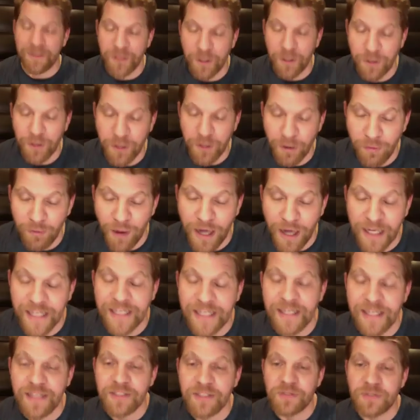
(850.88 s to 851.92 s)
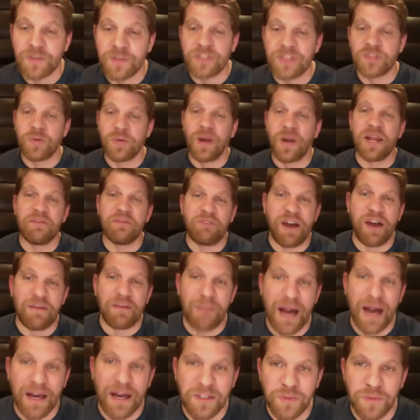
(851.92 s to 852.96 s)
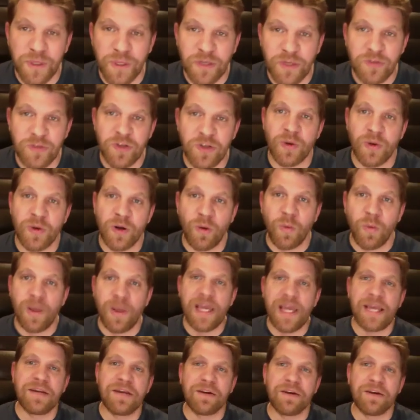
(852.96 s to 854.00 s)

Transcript: you're running. It was 25 miles. What you do in a week, or